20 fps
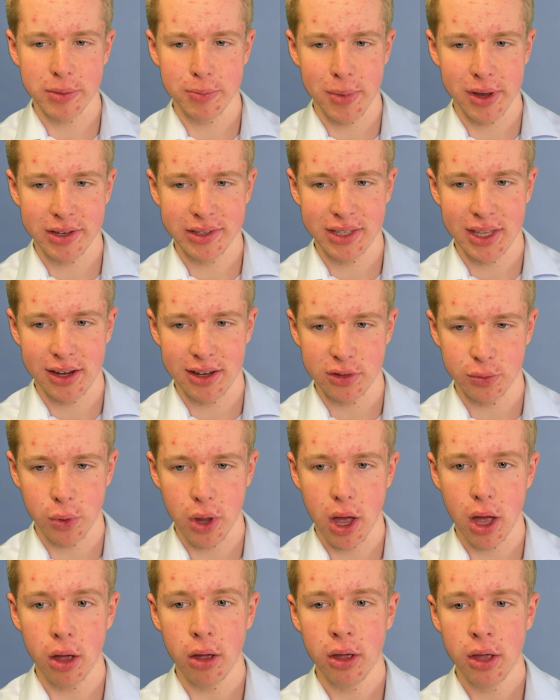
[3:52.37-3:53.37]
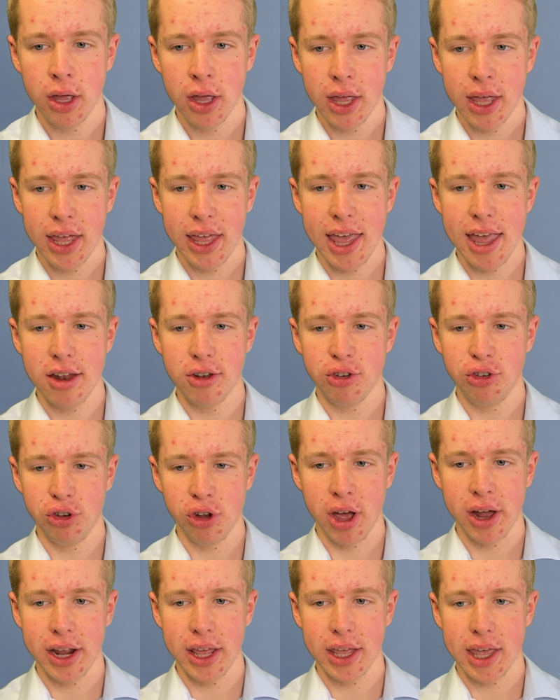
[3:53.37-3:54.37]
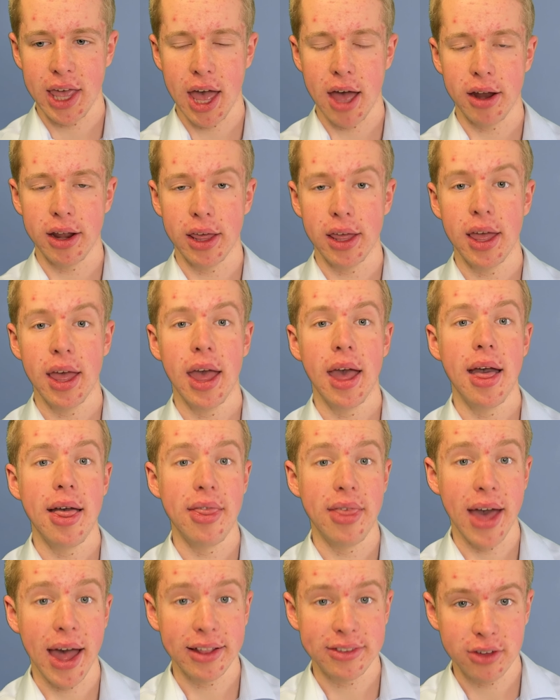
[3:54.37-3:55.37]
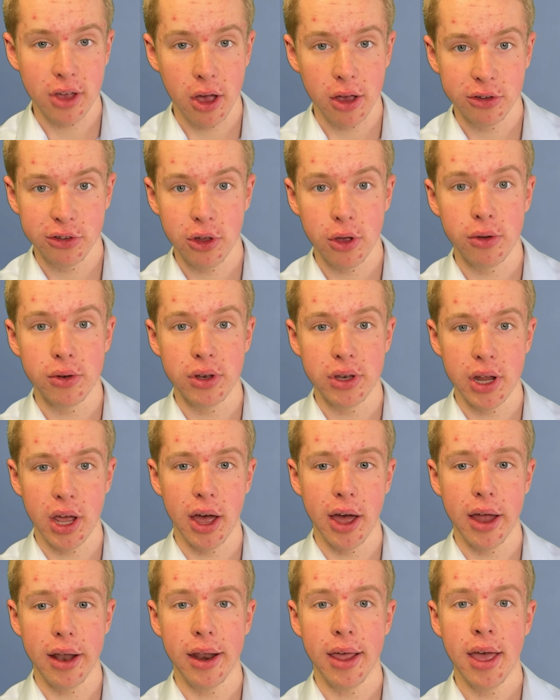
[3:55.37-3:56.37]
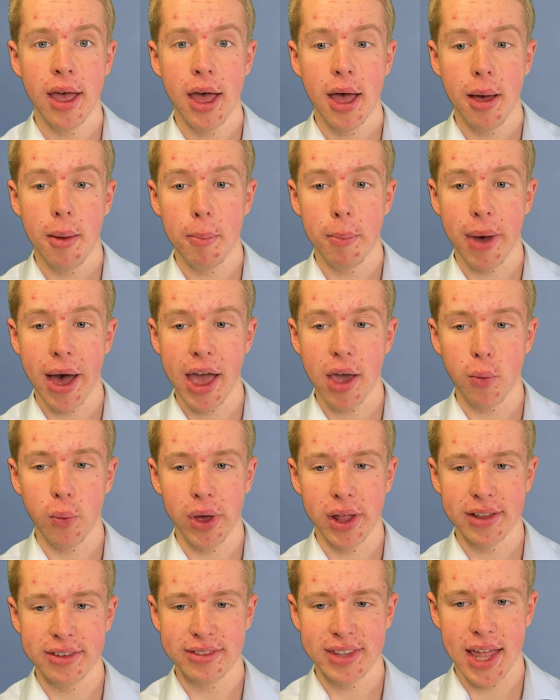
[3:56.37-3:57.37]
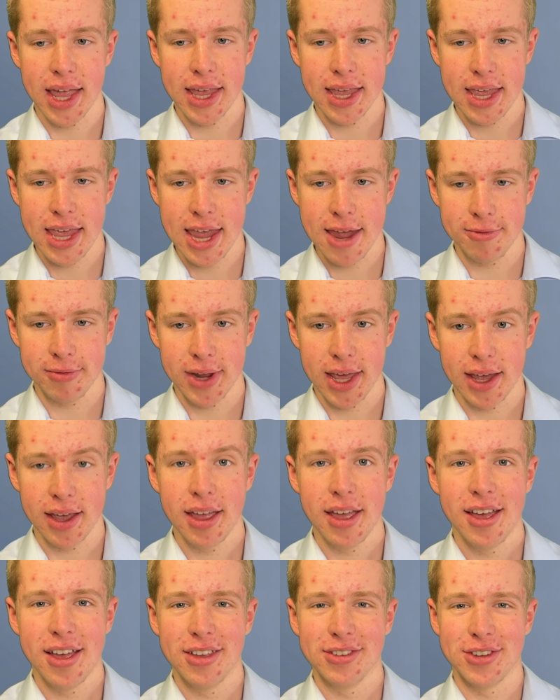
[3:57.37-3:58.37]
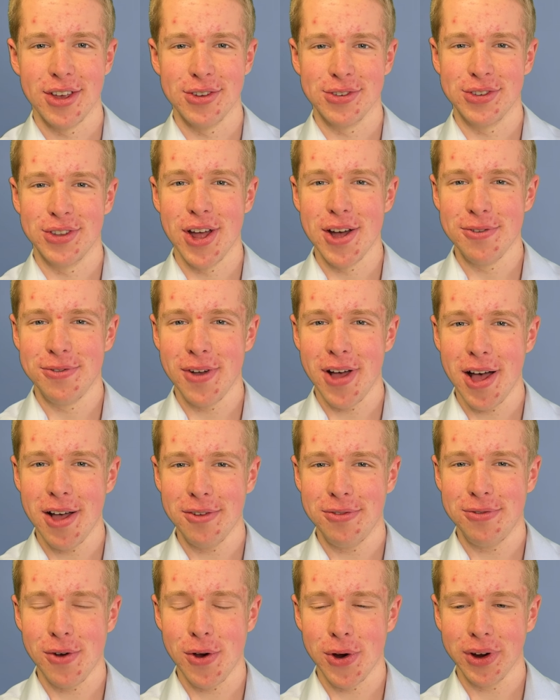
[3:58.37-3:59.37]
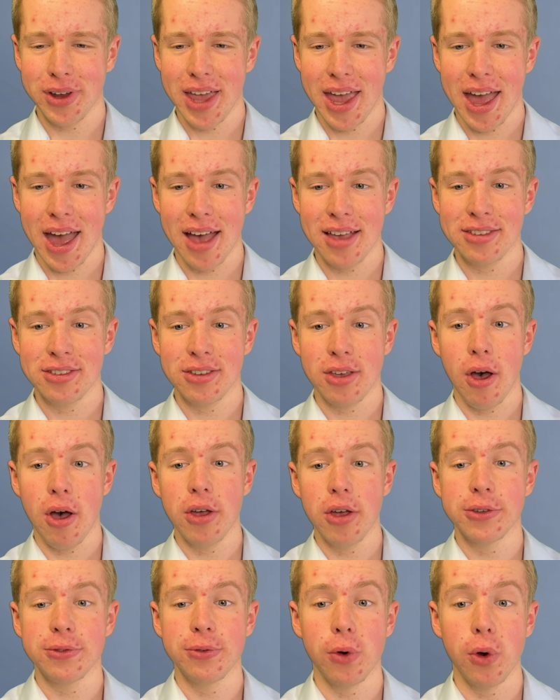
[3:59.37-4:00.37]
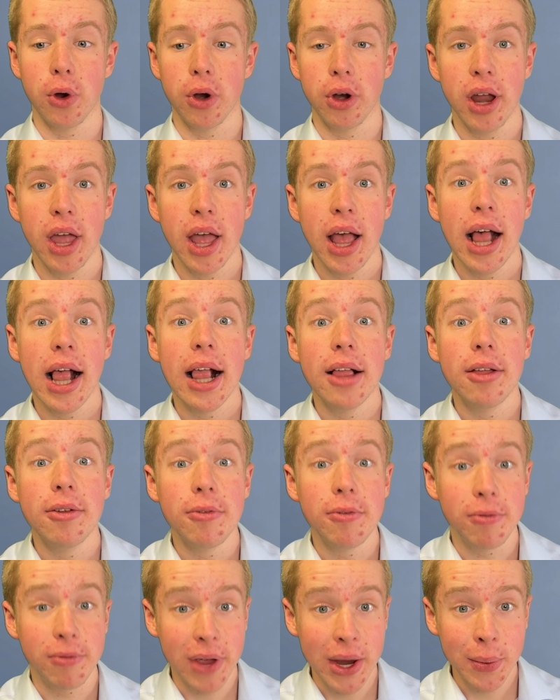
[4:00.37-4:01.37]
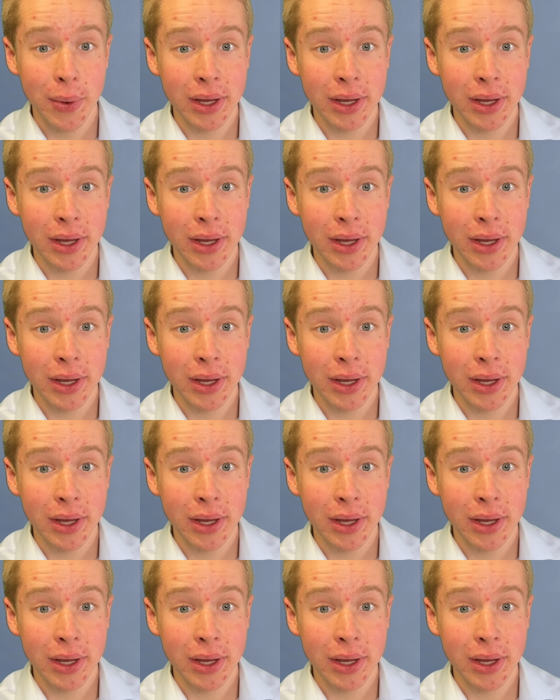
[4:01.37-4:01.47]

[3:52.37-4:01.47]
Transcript: mixed in as well in Shawnee County. That's also done by Wednesday evening. So snowfall forecast calls for very